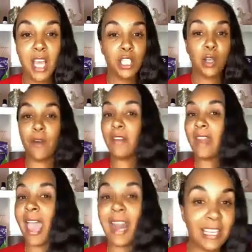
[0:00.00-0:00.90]
So if
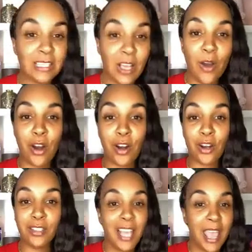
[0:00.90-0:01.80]
Natalie's on
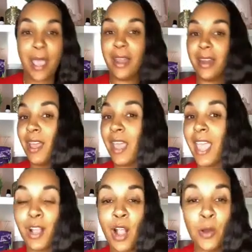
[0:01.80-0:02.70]
hers and
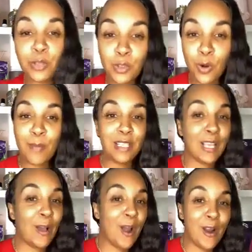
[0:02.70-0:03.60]
Coach Stormy's
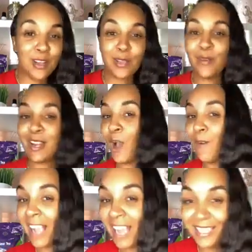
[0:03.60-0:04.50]
on hers, and we know
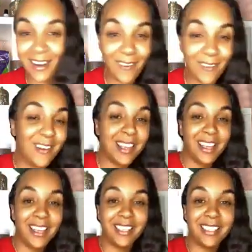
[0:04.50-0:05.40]
we got Daryl on
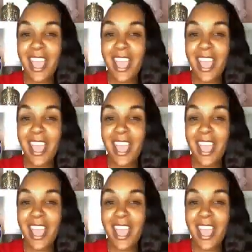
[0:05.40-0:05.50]
his,